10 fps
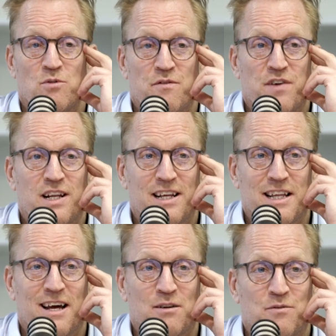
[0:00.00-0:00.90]
were feeling
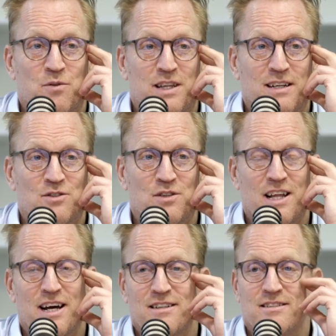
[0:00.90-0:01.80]
that when they took
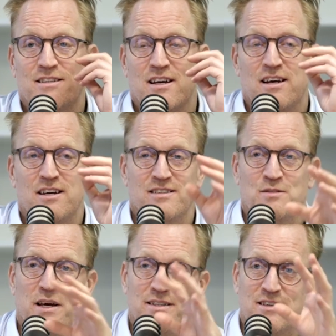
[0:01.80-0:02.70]
that the
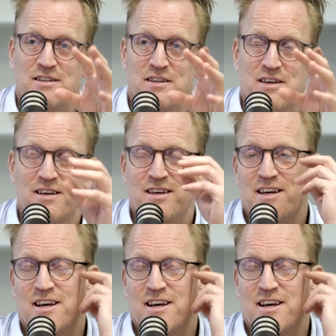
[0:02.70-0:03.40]
space under the